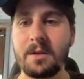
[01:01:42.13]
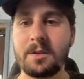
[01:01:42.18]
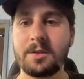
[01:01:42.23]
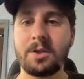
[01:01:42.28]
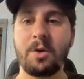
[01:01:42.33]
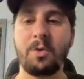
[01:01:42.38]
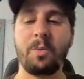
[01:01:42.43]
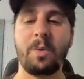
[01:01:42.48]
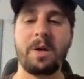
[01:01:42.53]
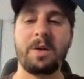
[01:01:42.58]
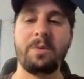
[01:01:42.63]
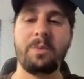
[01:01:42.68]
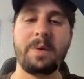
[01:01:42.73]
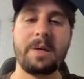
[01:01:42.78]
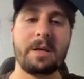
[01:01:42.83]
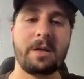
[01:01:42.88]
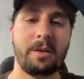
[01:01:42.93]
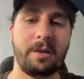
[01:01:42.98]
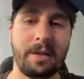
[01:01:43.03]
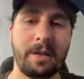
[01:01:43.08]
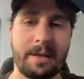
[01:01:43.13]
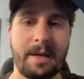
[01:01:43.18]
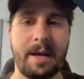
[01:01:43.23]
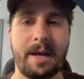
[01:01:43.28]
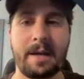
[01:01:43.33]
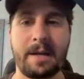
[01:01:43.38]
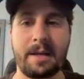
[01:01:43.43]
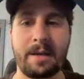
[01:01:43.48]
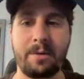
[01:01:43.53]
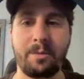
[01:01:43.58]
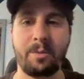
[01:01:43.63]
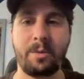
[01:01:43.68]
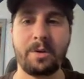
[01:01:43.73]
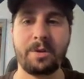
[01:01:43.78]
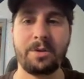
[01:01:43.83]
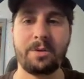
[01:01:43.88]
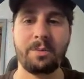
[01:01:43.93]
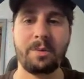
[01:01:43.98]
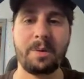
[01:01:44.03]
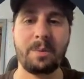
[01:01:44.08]
So when we click on it,
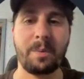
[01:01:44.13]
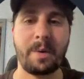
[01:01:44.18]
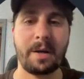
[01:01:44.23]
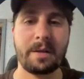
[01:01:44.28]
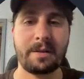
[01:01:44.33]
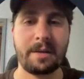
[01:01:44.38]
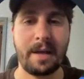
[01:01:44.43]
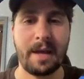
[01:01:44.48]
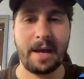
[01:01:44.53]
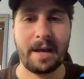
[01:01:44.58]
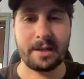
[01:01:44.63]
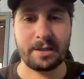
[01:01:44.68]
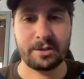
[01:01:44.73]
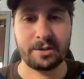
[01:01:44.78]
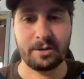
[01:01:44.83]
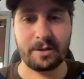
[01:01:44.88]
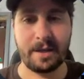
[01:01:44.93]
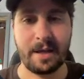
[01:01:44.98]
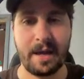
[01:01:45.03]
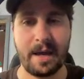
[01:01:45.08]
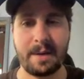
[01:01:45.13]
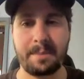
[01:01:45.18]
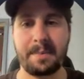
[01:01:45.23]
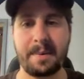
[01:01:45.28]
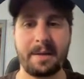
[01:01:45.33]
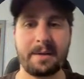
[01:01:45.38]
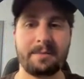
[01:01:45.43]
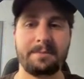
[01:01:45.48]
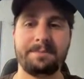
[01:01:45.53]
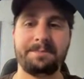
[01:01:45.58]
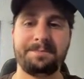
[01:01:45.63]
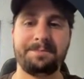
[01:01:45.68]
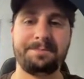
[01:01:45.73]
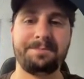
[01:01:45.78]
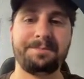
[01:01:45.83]
what do we want to actually happen?